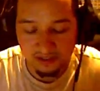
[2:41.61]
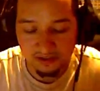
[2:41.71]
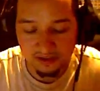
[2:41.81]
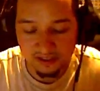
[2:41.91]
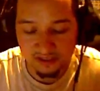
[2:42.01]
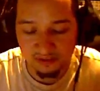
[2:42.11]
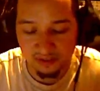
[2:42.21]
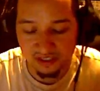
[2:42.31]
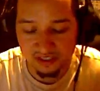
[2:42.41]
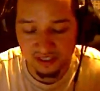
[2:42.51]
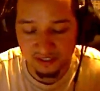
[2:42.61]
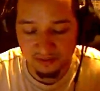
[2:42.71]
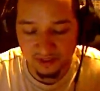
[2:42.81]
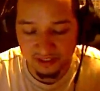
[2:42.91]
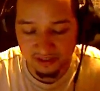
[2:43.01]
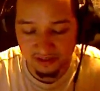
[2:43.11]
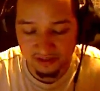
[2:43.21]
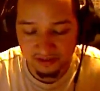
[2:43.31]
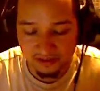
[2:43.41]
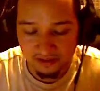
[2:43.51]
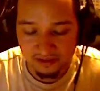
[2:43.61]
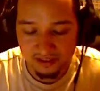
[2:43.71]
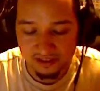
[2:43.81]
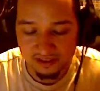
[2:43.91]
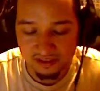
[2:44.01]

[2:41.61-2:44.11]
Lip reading: This is a plus item right here. This